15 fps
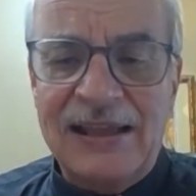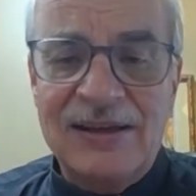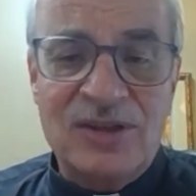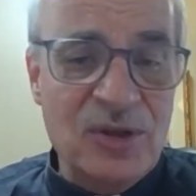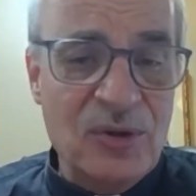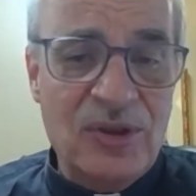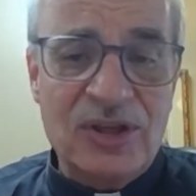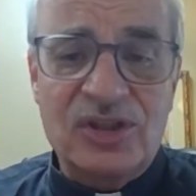
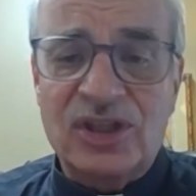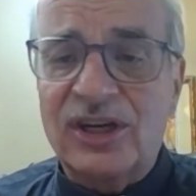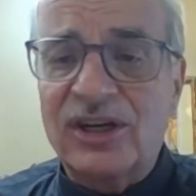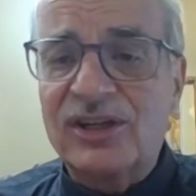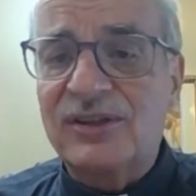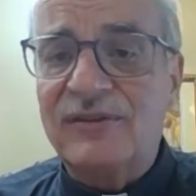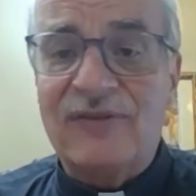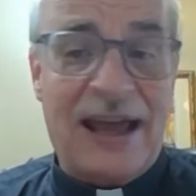to the
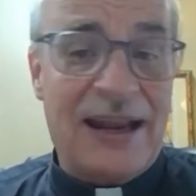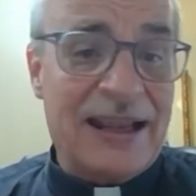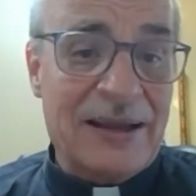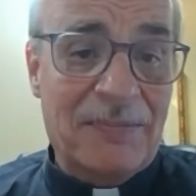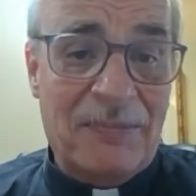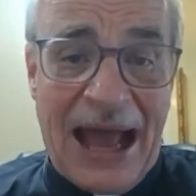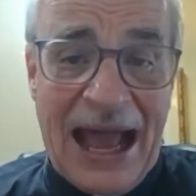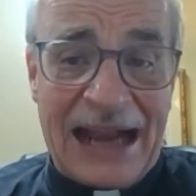church, inviting them
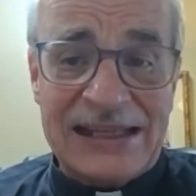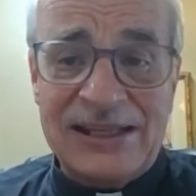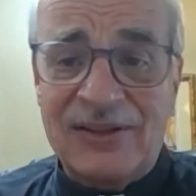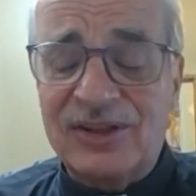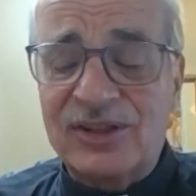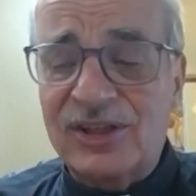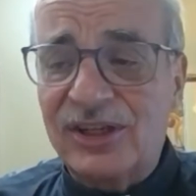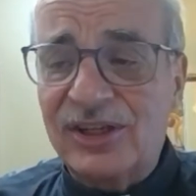back to the
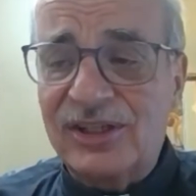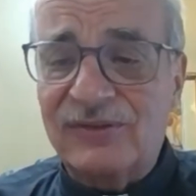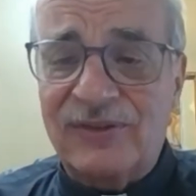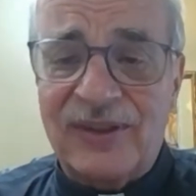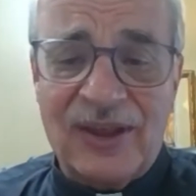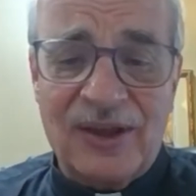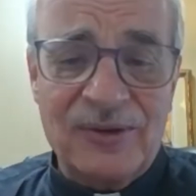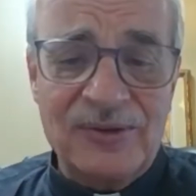church for
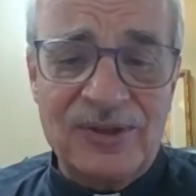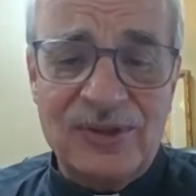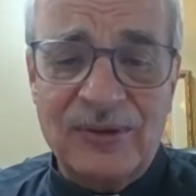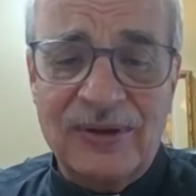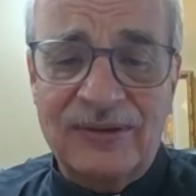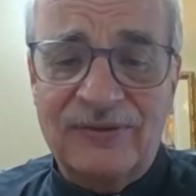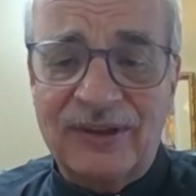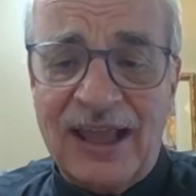those who
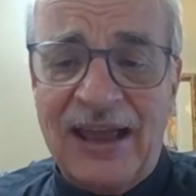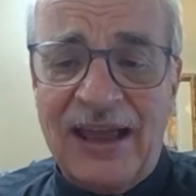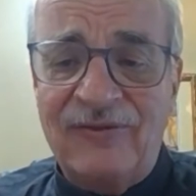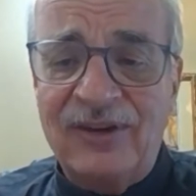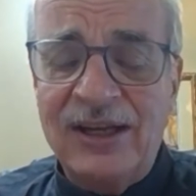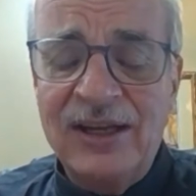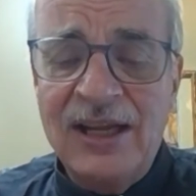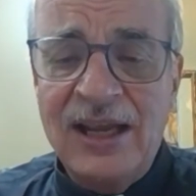have left,
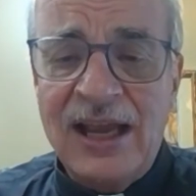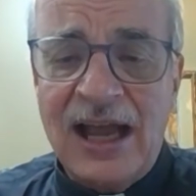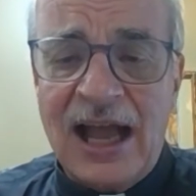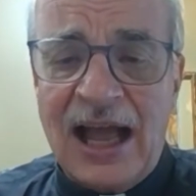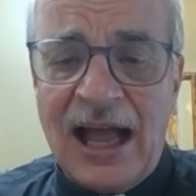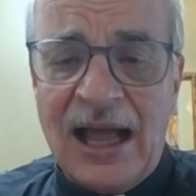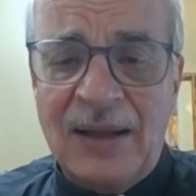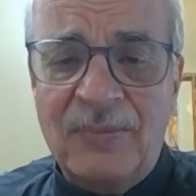
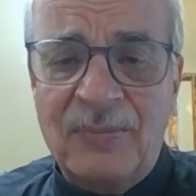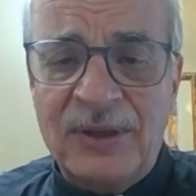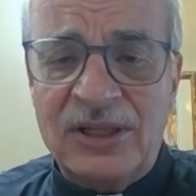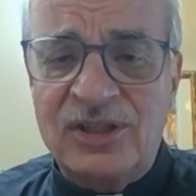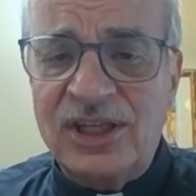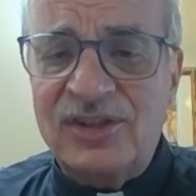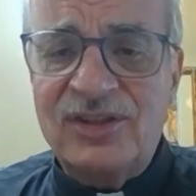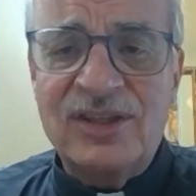but
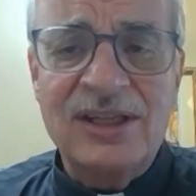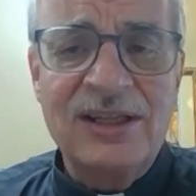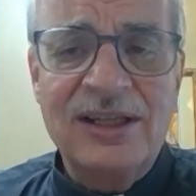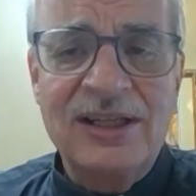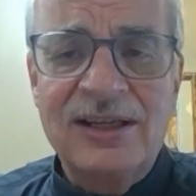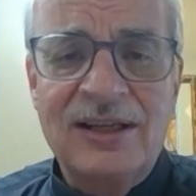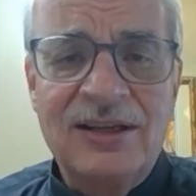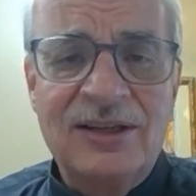just
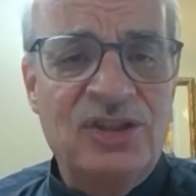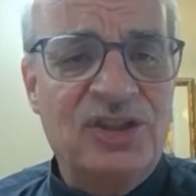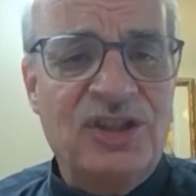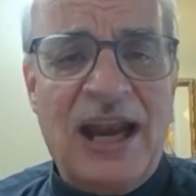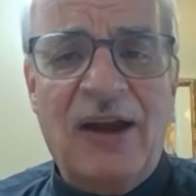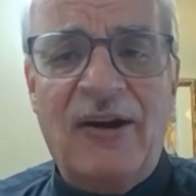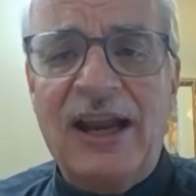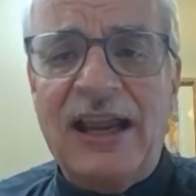
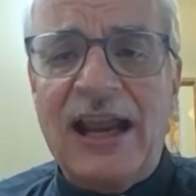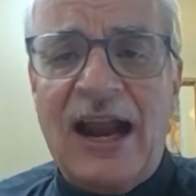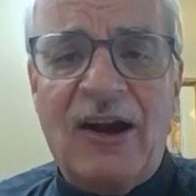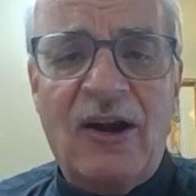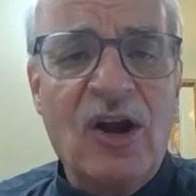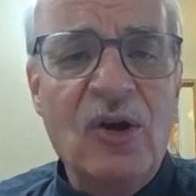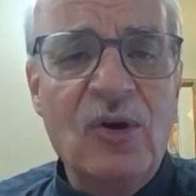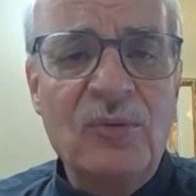sharing
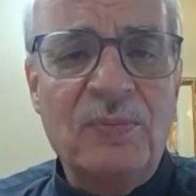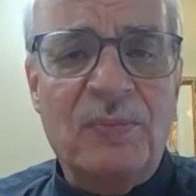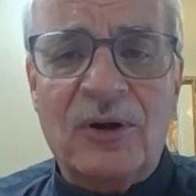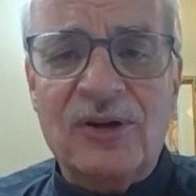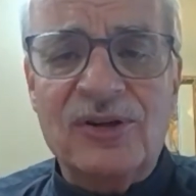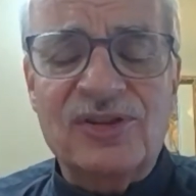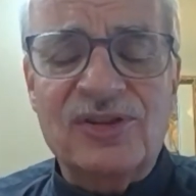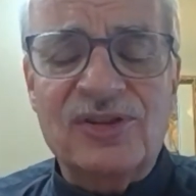our own
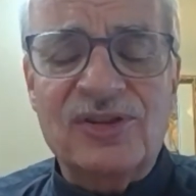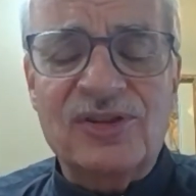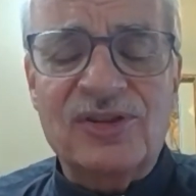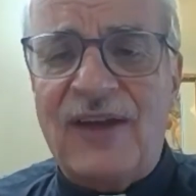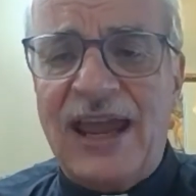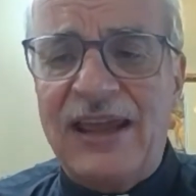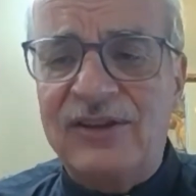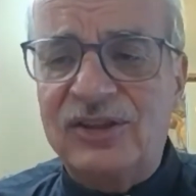personal
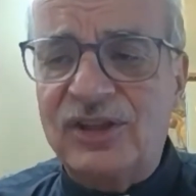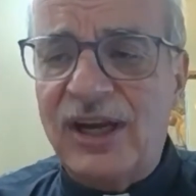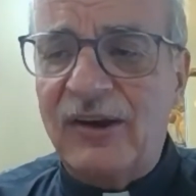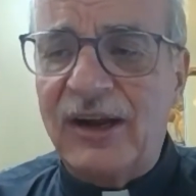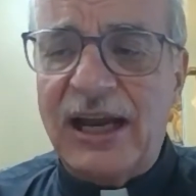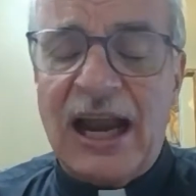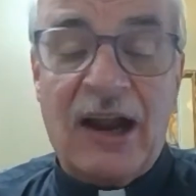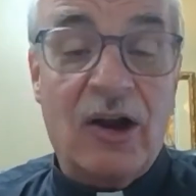faith,
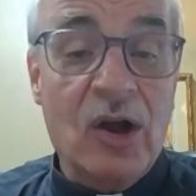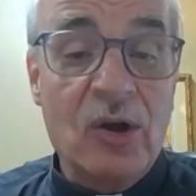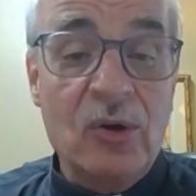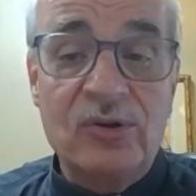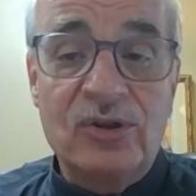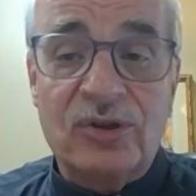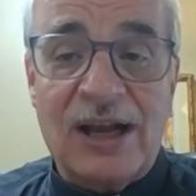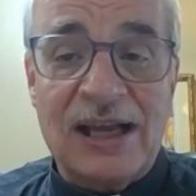sharing our own
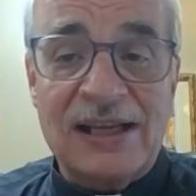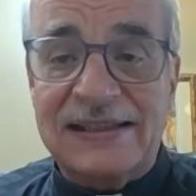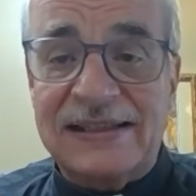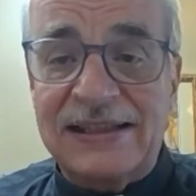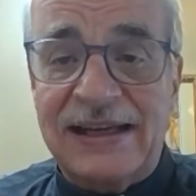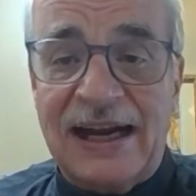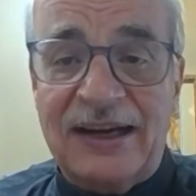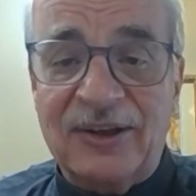trust
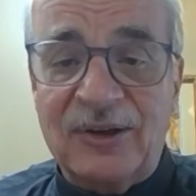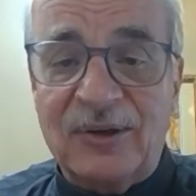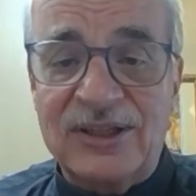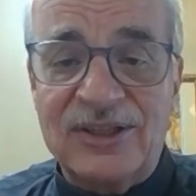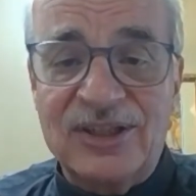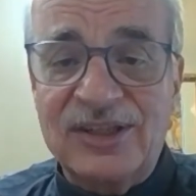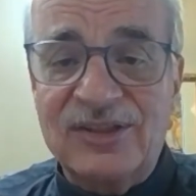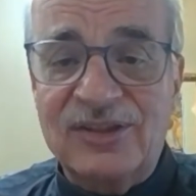in our Lord
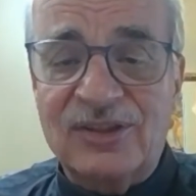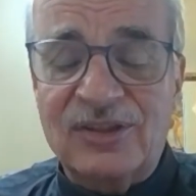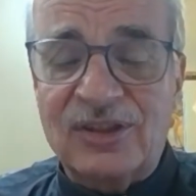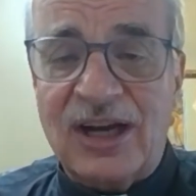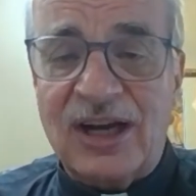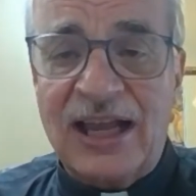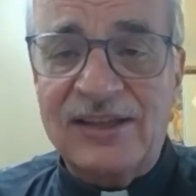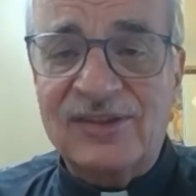Jesus
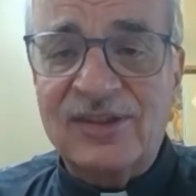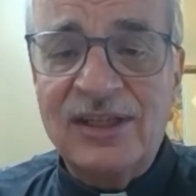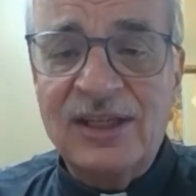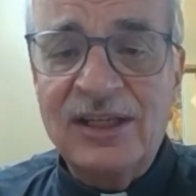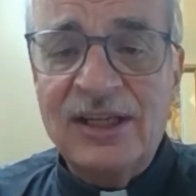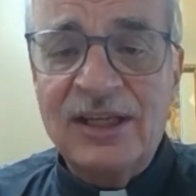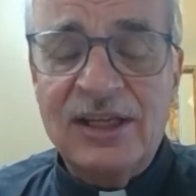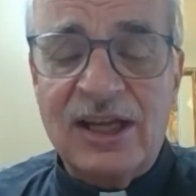Christ,
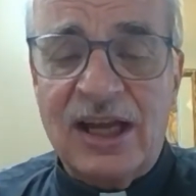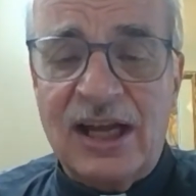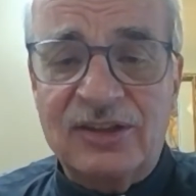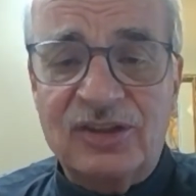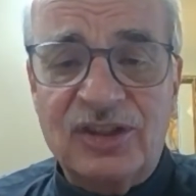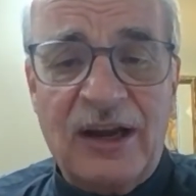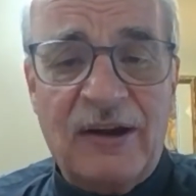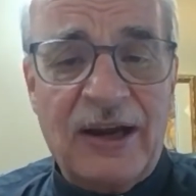
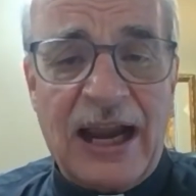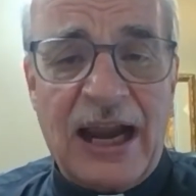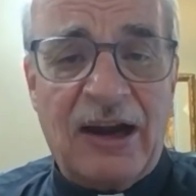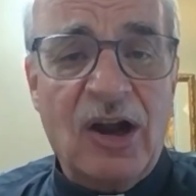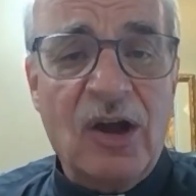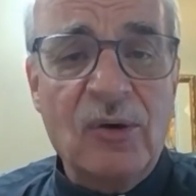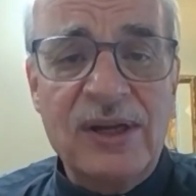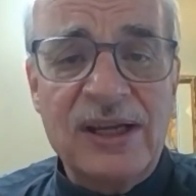sharing our
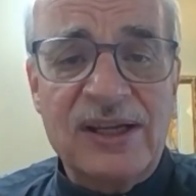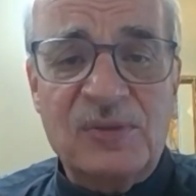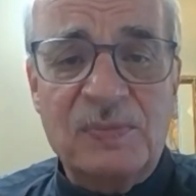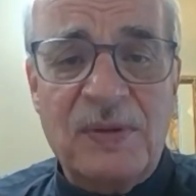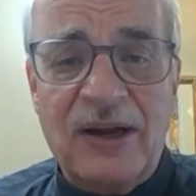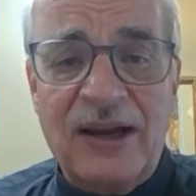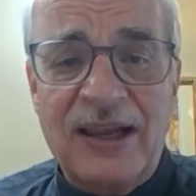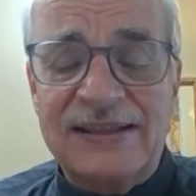own
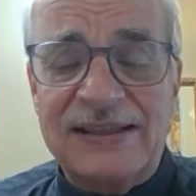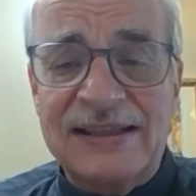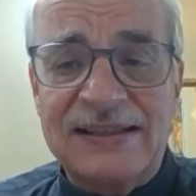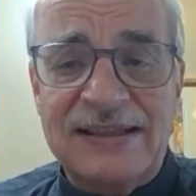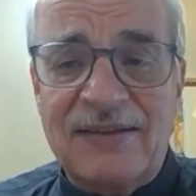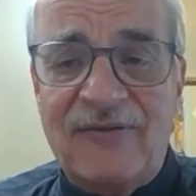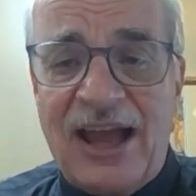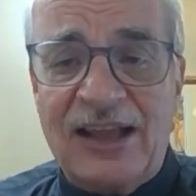experiences
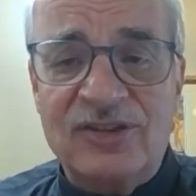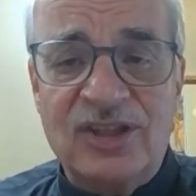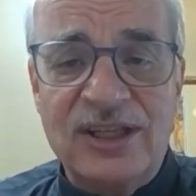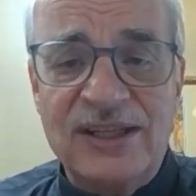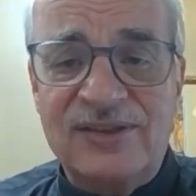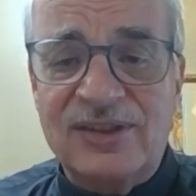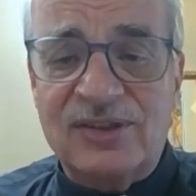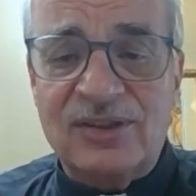of how
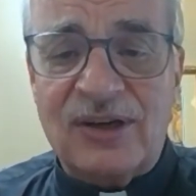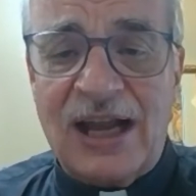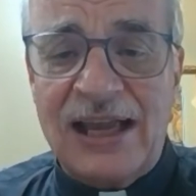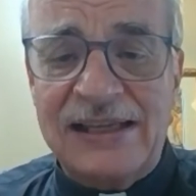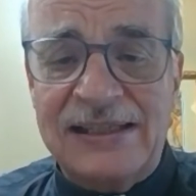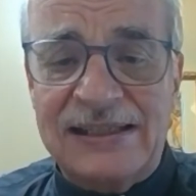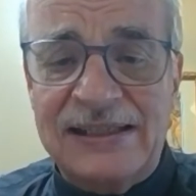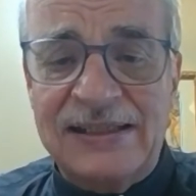Jesus
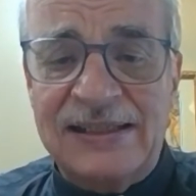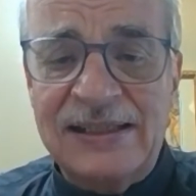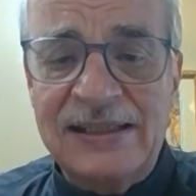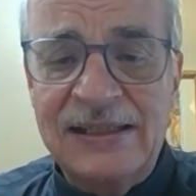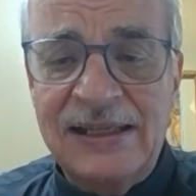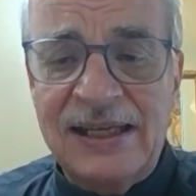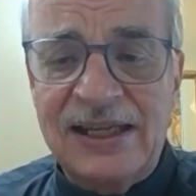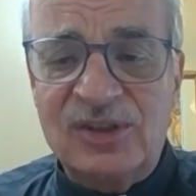Christ is
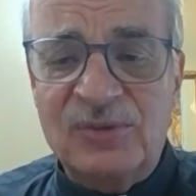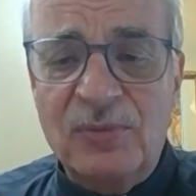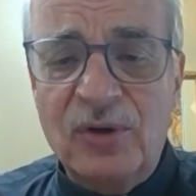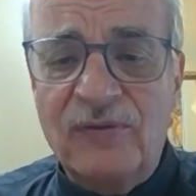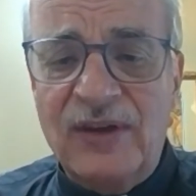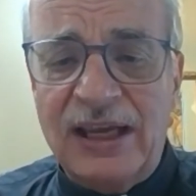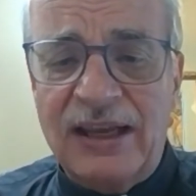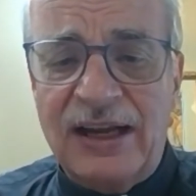
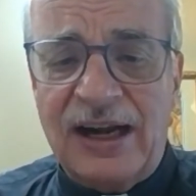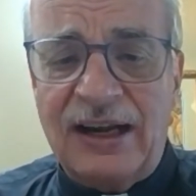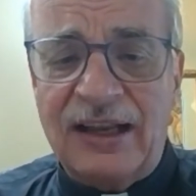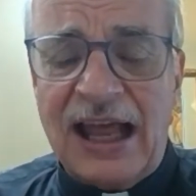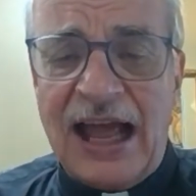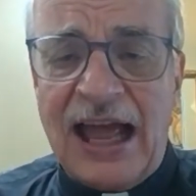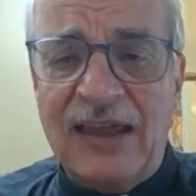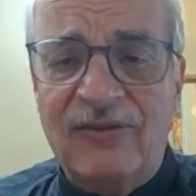moving in our
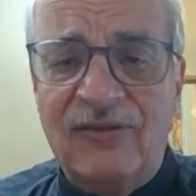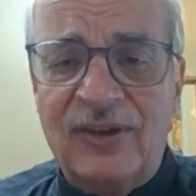life.